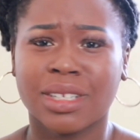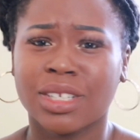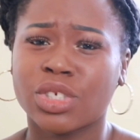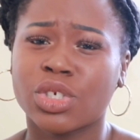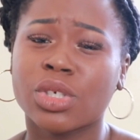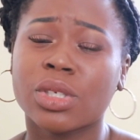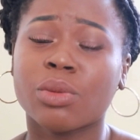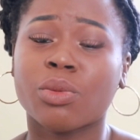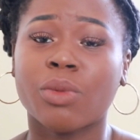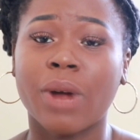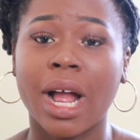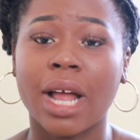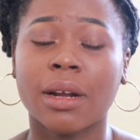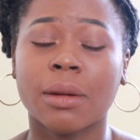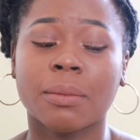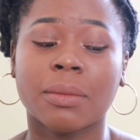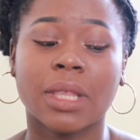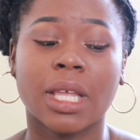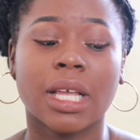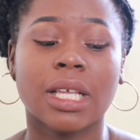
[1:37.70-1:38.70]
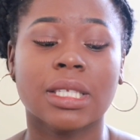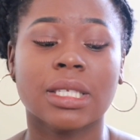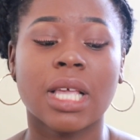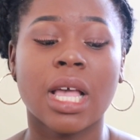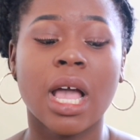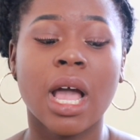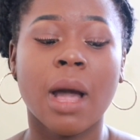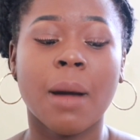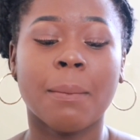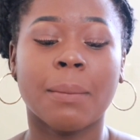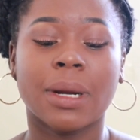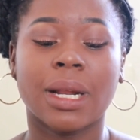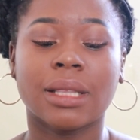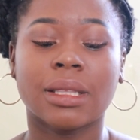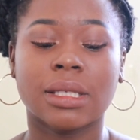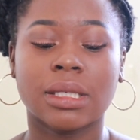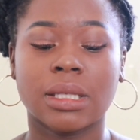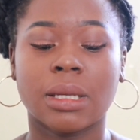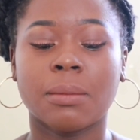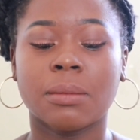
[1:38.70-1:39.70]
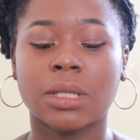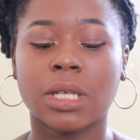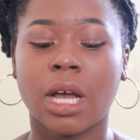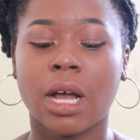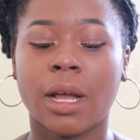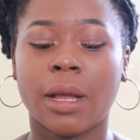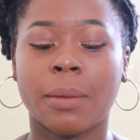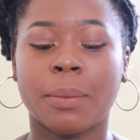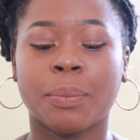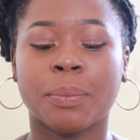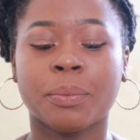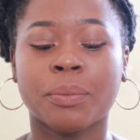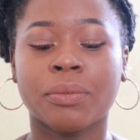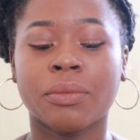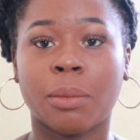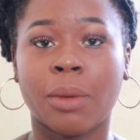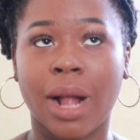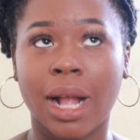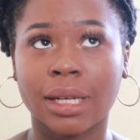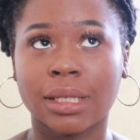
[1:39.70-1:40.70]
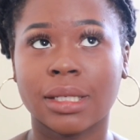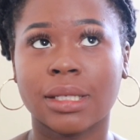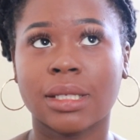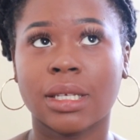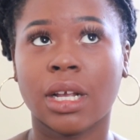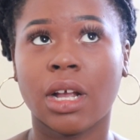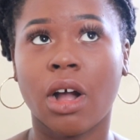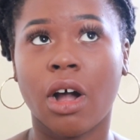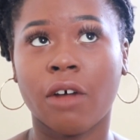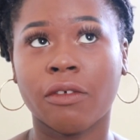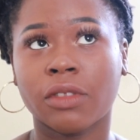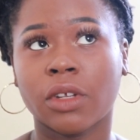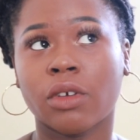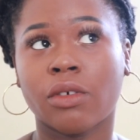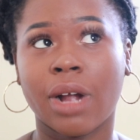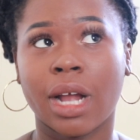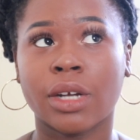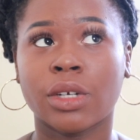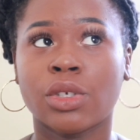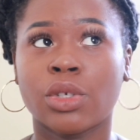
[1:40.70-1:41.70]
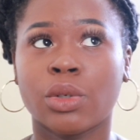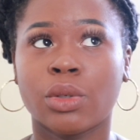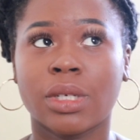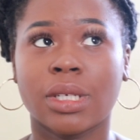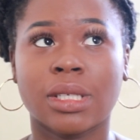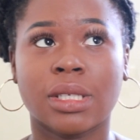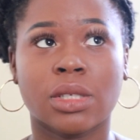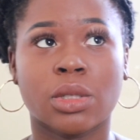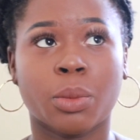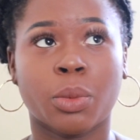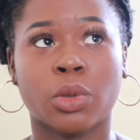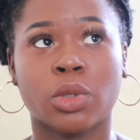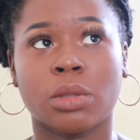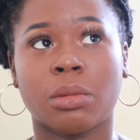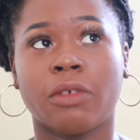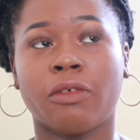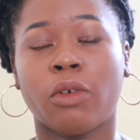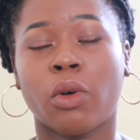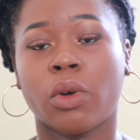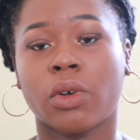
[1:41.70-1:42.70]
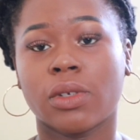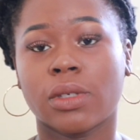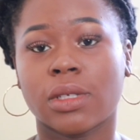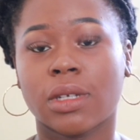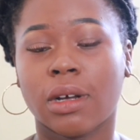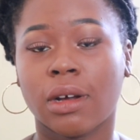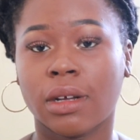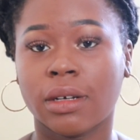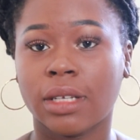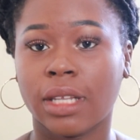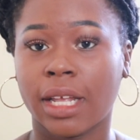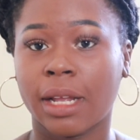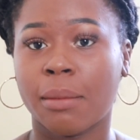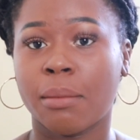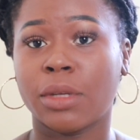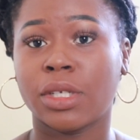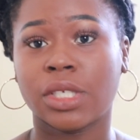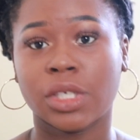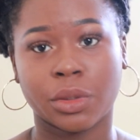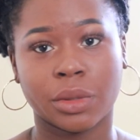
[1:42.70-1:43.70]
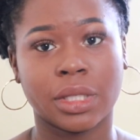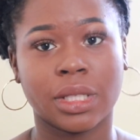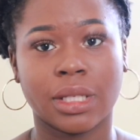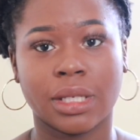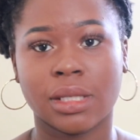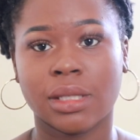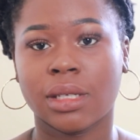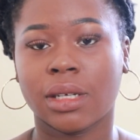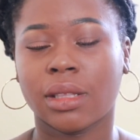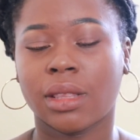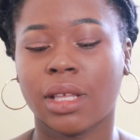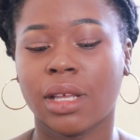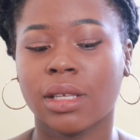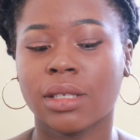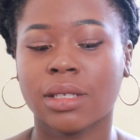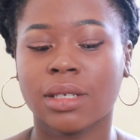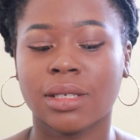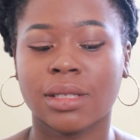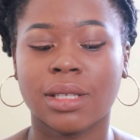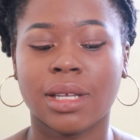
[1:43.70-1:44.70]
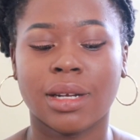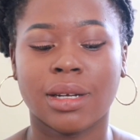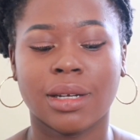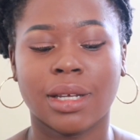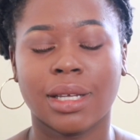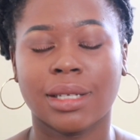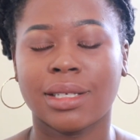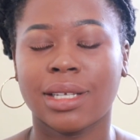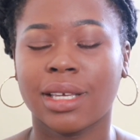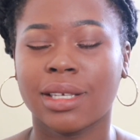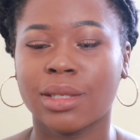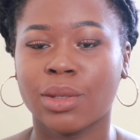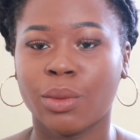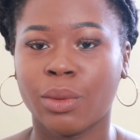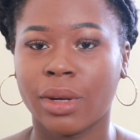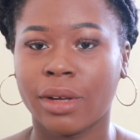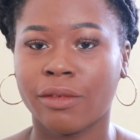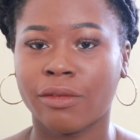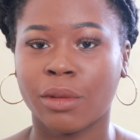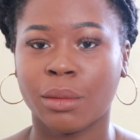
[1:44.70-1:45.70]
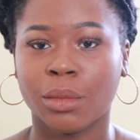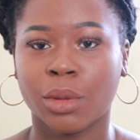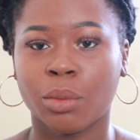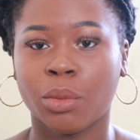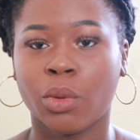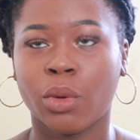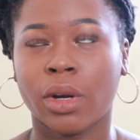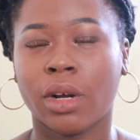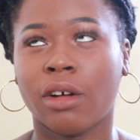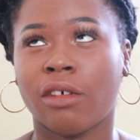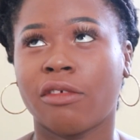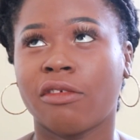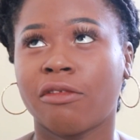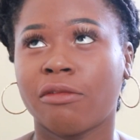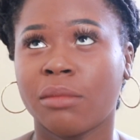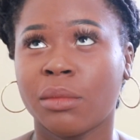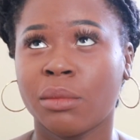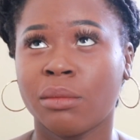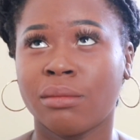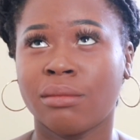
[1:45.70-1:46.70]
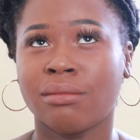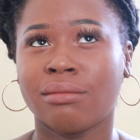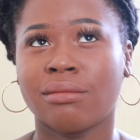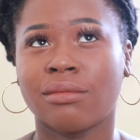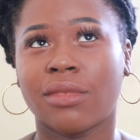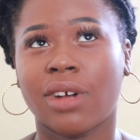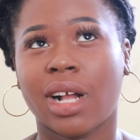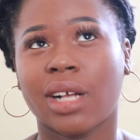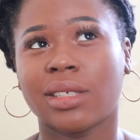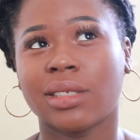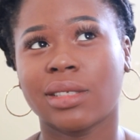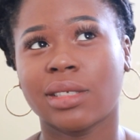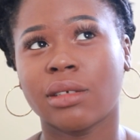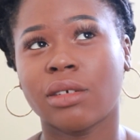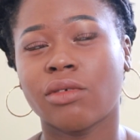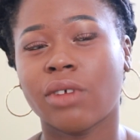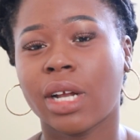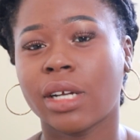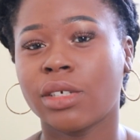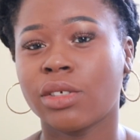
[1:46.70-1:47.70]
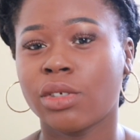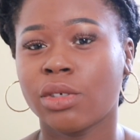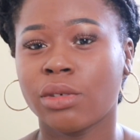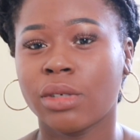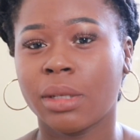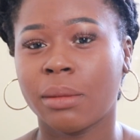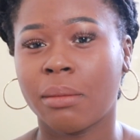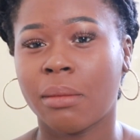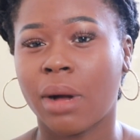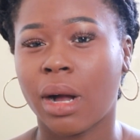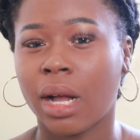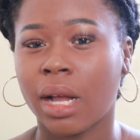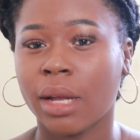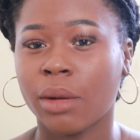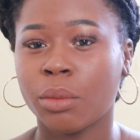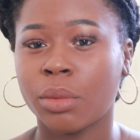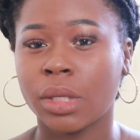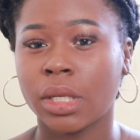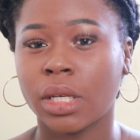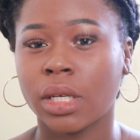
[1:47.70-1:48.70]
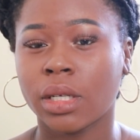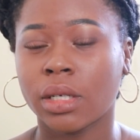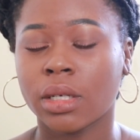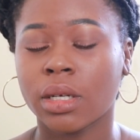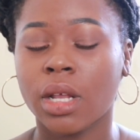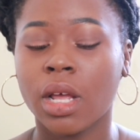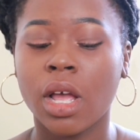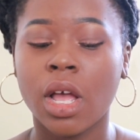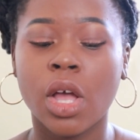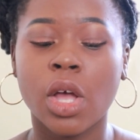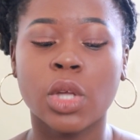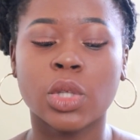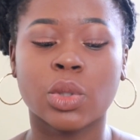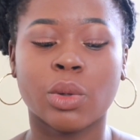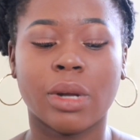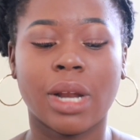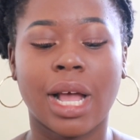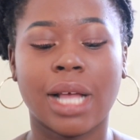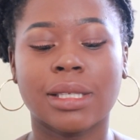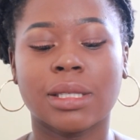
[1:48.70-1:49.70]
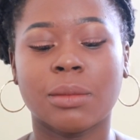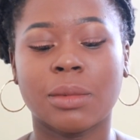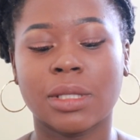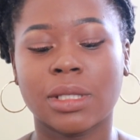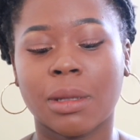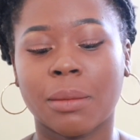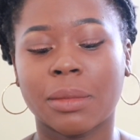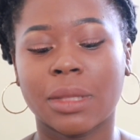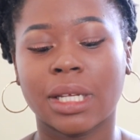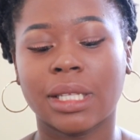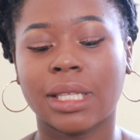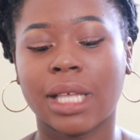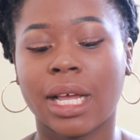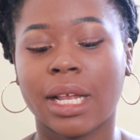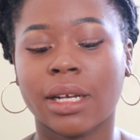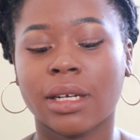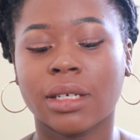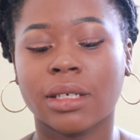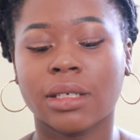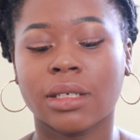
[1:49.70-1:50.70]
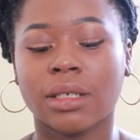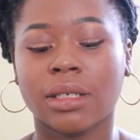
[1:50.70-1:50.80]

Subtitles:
Just random things. But at the same time, practicing off the gratitude isn't supposed to be focused on like materialistic things, because then it takes away from the point of practicing gratitude, in my opinion. So it has to be something that